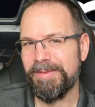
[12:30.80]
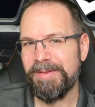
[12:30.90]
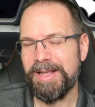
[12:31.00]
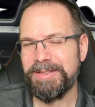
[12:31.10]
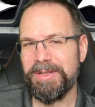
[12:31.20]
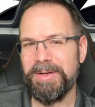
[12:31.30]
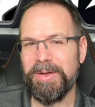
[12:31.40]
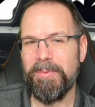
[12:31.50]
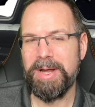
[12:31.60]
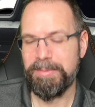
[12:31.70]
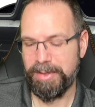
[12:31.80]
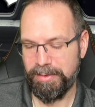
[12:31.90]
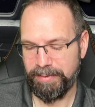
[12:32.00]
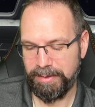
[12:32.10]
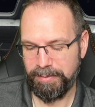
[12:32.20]
executing a white
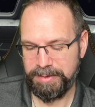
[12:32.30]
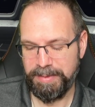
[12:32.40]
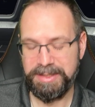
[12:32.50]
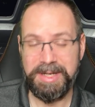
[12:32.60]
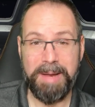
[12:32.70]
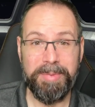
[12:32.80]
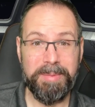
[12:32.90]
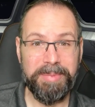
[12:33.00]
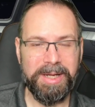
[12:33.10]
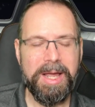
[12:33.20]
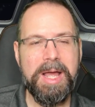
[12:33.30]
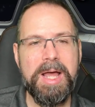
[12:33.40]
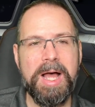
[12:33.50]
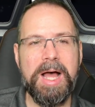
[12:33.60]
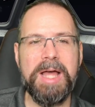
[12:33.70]
maneuver, which means not bumping.
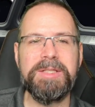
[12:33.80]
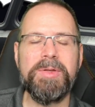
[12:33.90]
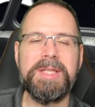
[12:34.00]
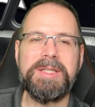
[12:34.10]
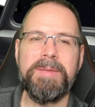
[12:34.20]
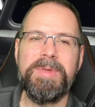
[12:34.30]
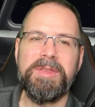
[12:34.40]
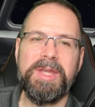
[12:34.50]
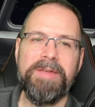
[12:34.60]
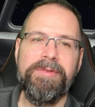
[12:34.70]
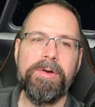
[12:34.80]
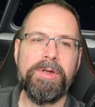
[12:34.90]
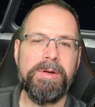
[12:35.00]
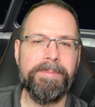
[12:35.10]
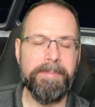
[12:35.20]
Uh, and so that's going to be the thing. If you're a
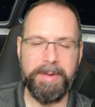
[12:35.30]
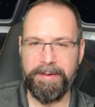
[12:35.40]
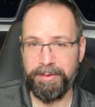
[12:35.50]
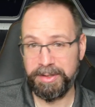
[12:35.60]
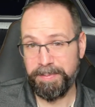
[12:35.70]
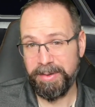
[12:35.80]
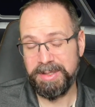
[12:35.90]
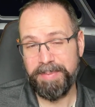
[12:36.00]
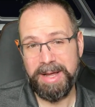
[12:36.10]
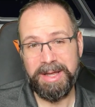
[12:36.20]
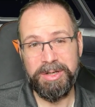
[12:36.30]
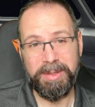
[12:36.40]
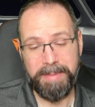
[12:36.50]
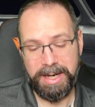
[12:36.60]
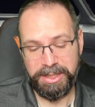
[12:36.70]
good, if you're experienced pilot and you
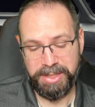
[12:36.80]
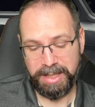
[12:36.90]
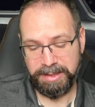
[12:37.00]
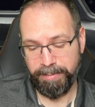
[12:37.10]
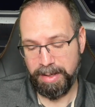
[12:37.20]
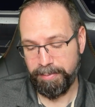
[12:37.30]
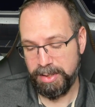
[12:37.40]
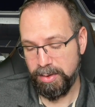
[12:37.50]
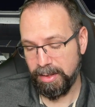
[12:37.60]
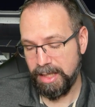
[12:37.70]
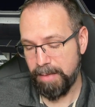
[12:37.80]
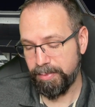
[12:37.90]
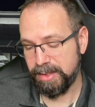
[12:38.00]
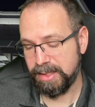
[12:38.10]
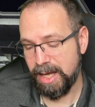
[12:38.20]
can manage not to bump and you can keep
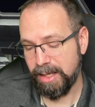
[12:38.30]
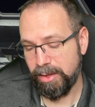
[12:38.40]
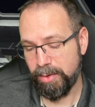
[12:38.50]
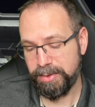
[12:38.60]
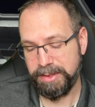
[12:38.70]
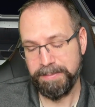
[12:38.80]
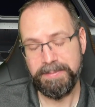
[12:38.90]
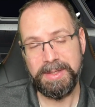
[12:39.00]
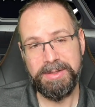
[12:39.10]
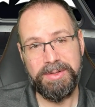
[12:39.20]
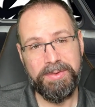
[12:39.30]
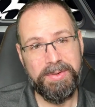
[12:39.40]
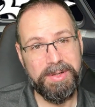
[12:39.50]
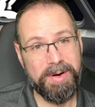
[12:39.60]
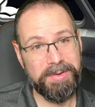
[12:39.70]
this guy close
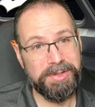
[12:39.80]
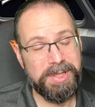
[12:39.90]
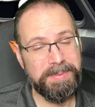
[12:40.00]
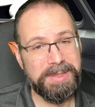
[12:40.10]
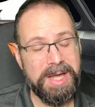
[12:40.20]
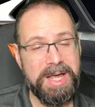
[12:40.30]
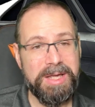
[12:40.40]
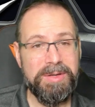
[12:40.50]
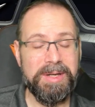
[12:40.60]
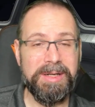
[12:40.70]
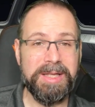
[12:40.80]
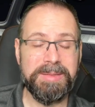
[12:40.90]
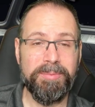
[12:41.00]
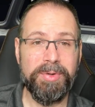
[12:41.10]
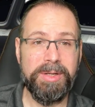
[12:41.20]
to your other ships, you can get
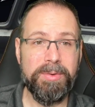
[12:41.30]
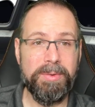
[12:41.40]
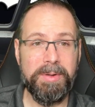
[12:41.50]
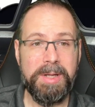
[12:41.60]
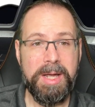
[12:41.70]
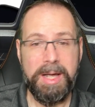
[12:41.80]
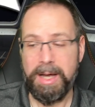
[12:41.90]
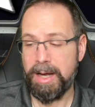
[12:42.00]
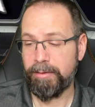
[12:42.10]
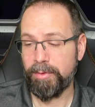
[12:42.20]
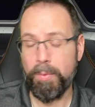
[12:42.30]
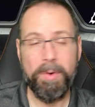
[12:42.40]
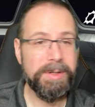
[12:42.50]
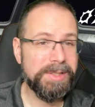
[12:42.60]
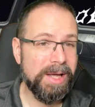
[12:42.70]
some pretty cool uh,
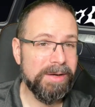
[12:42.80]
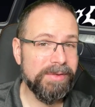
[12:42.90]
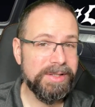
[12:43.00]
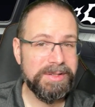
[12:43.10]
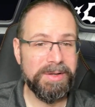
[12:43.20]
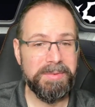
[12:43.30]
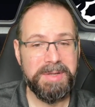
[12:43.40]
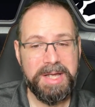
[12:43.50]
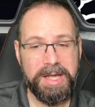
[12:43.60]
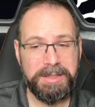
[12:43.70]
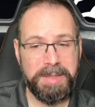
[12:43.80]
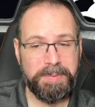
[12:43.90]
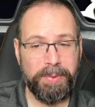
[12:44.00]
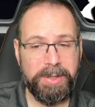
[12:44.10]
rewards out of it. So it seems pretty